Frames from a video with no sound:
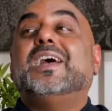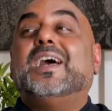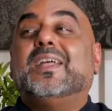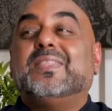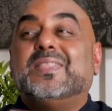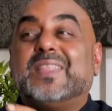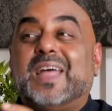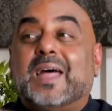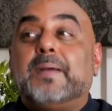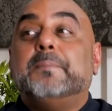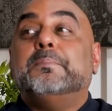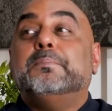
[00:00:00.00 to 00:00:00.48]

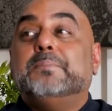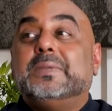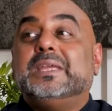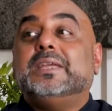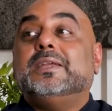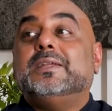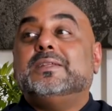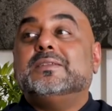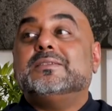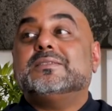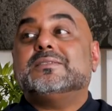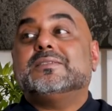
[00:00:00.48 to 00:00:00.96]
And that
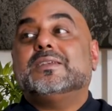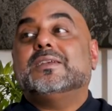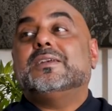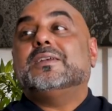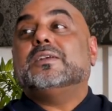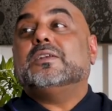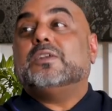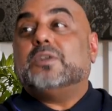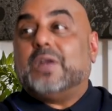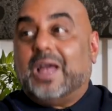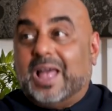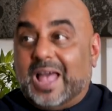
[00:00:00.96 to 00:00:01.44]
means
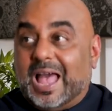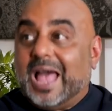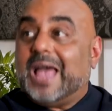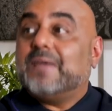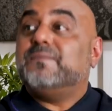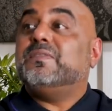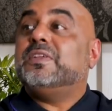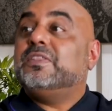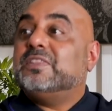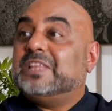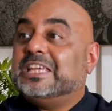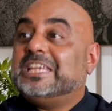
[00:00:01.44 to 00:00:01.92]

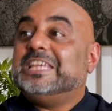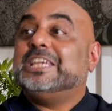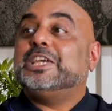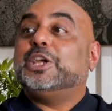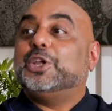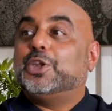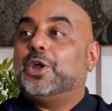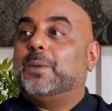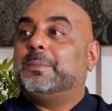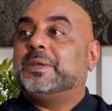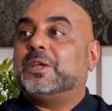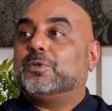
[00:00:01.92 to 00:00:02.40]
having the
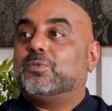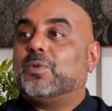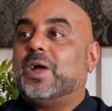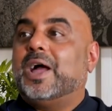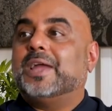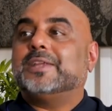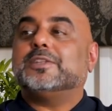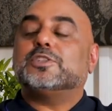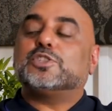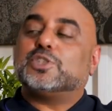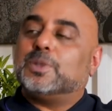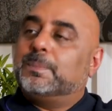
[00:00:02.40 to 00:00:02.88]
economic
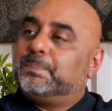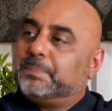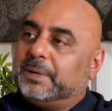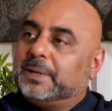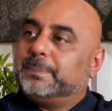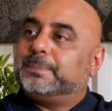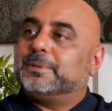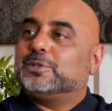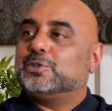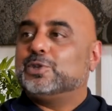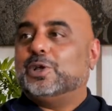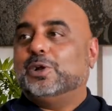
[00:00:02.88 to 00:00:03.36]
right. Some
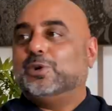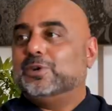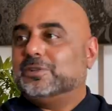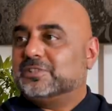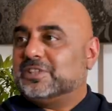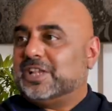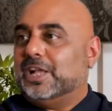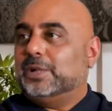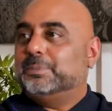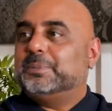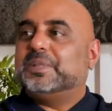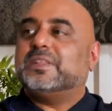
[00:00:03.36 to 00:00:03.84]
people tell,
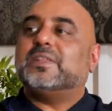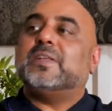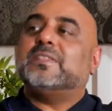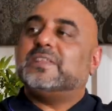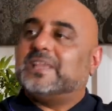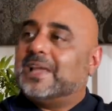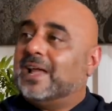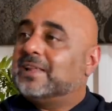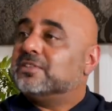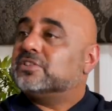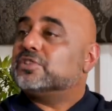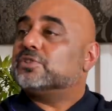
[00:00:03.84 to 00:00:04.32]
tell me that
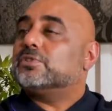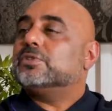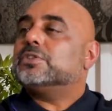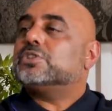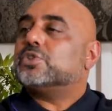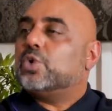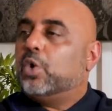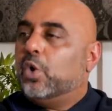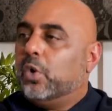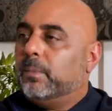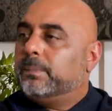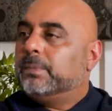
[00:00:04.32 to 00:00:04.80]
the answer is
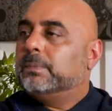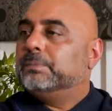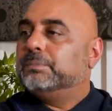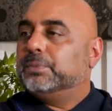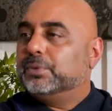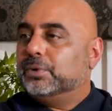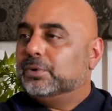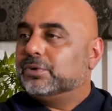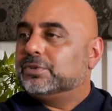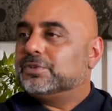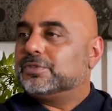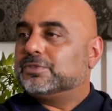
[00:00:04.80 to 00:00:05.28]
open
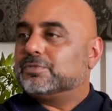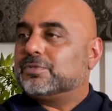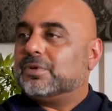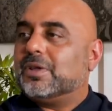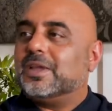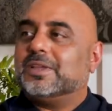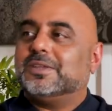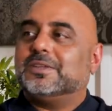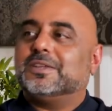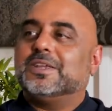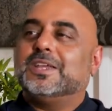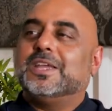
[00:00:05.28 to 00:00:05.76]
borders,
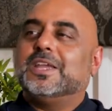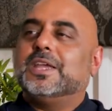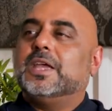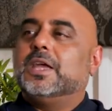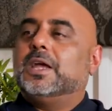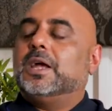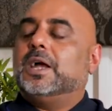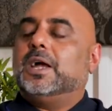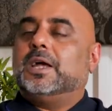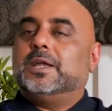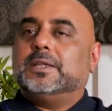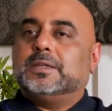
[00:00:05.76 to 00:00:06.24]
right?
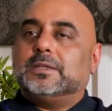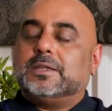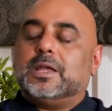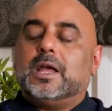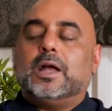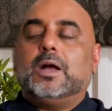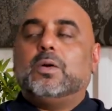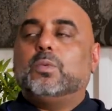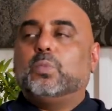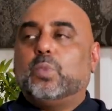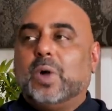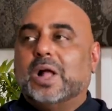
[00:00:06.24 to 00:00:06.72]
And
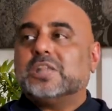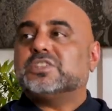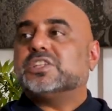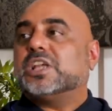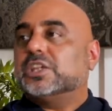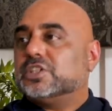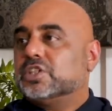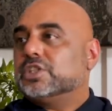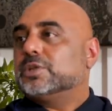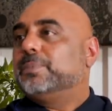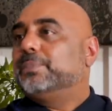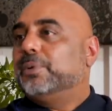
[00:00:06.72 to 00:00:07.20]
whilst
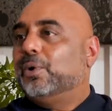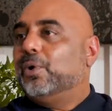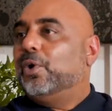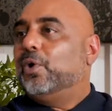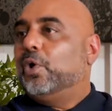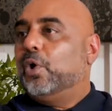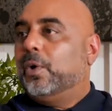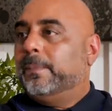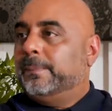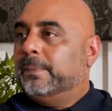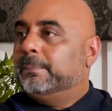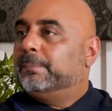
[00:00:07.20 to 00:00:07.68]
I support
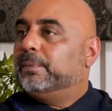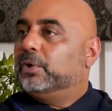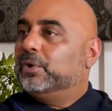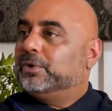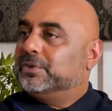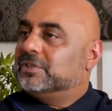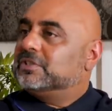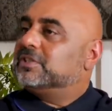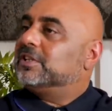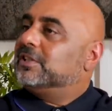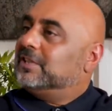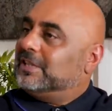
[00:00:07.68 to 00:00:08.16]
open
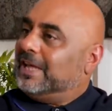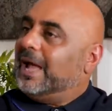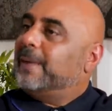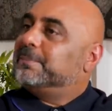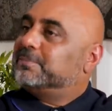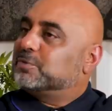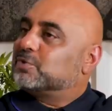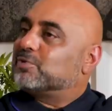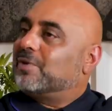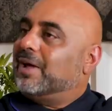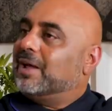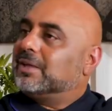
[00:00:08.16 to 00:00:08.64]
borders in the
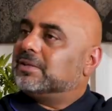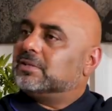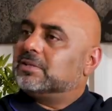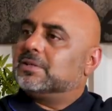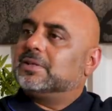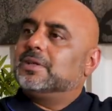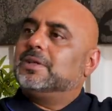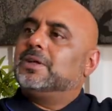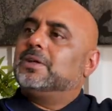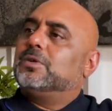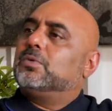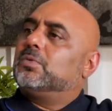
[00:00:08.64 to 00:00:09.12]
abstract,
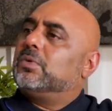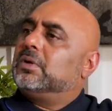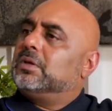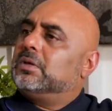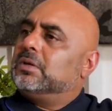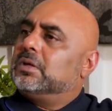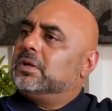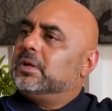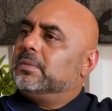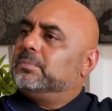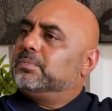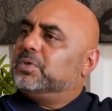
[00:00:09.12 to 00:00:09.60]
well,
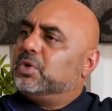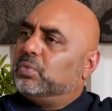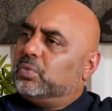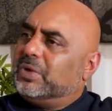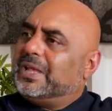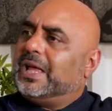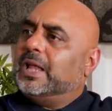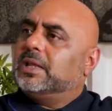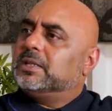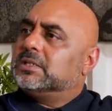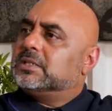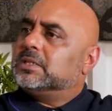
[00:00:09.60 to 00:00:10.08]
the
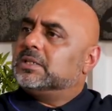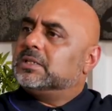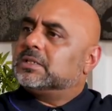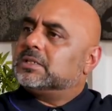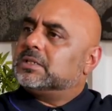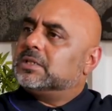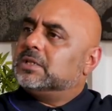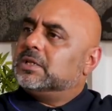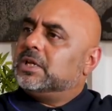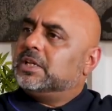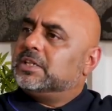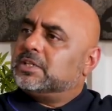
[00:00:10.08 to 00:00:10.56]
reality is
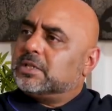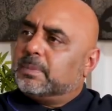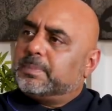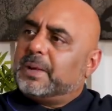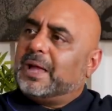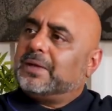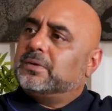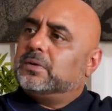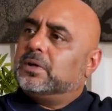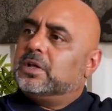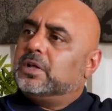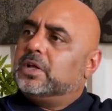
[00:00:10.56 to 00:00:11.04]
it's
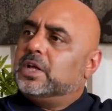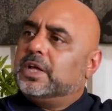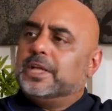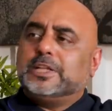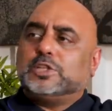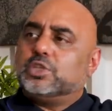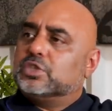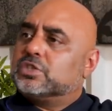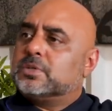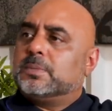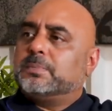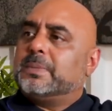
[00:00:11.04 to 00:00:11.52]
about it
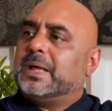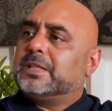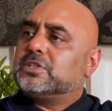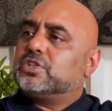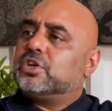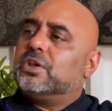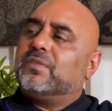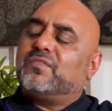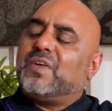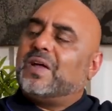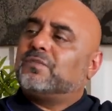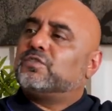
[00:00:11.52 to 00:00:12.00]
doesn't
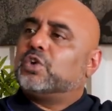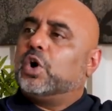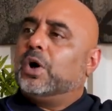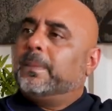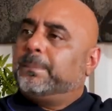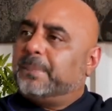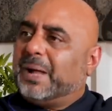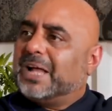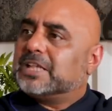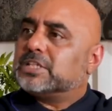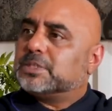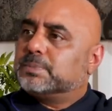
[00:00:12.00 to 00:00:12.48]
matter if I've got a
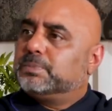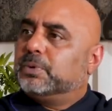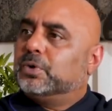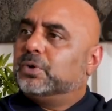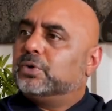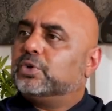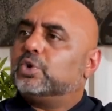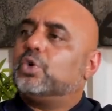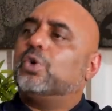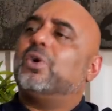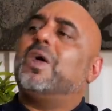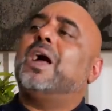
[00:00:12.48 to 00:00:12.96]

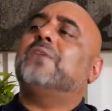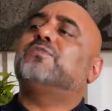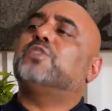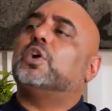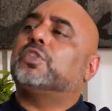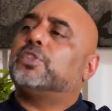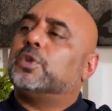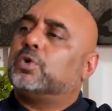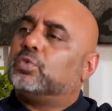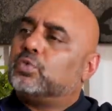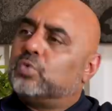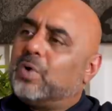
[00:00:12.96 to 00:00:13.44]
passport or I've
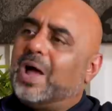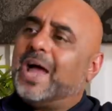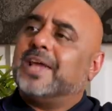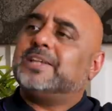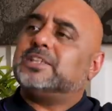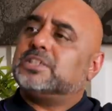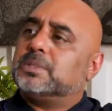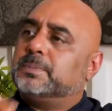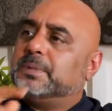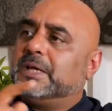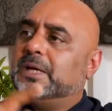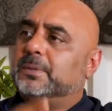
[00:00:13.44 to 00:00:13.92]
got the
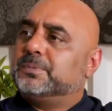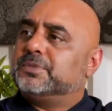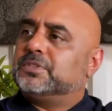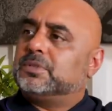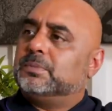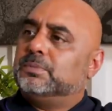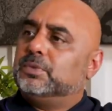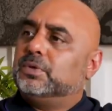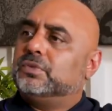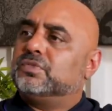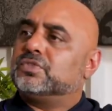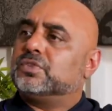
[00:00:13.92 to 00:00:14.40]
right to be able to
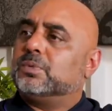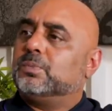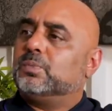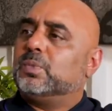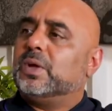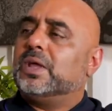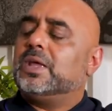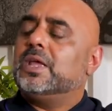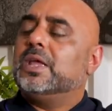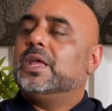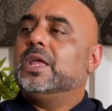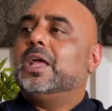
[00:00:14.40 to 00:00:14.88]
move
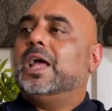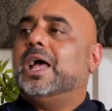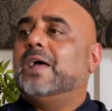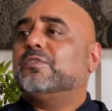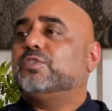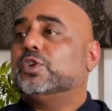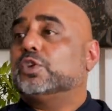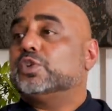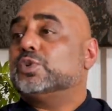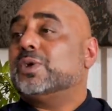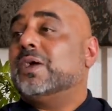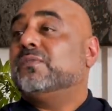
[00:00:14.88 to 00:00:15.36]
somewhere. I've
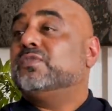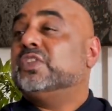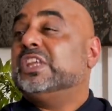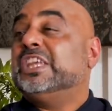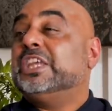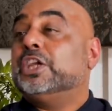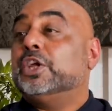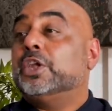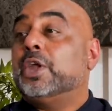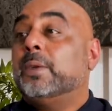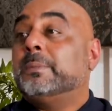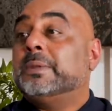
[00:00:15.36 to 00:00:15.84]
got to have the
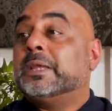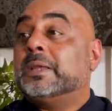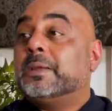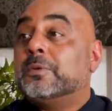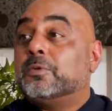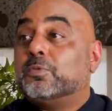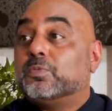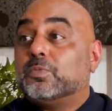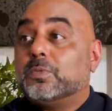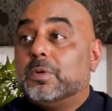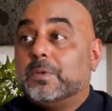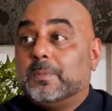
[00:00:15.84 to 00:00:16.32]
economic
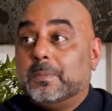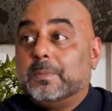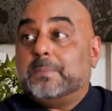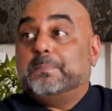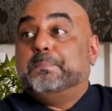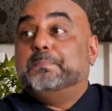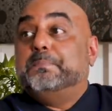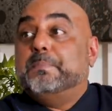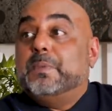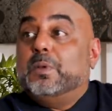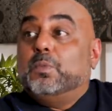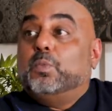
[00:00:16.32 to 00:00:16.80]

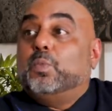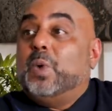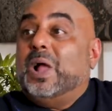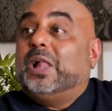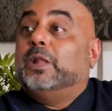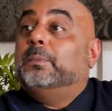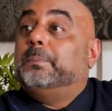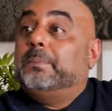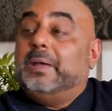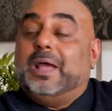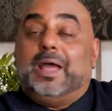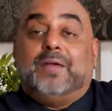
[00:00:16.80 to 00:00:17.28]
well.